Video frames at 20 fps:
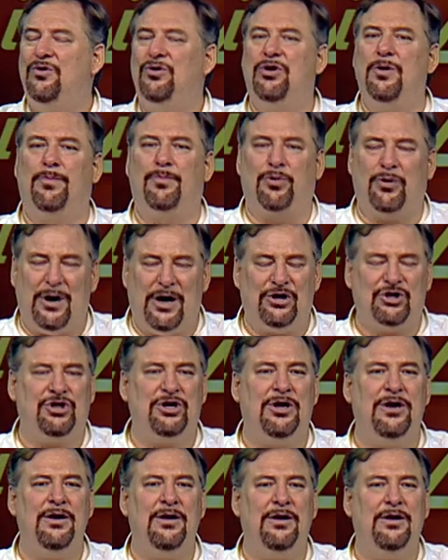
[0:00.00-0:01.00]

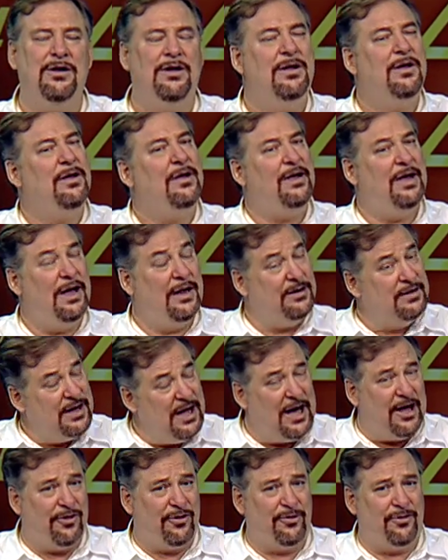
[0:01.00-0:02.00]
depression, and
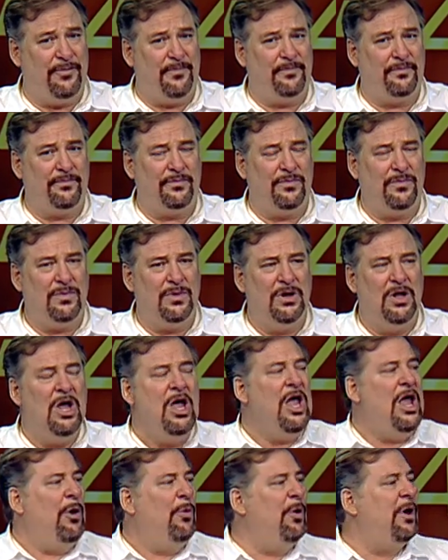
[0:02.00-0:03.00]
death.
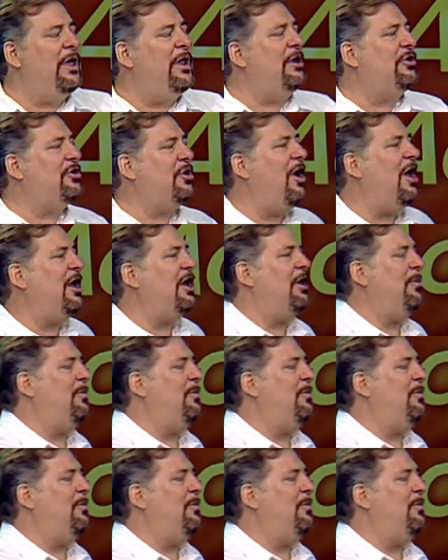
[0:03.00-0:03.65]
And we're going to talk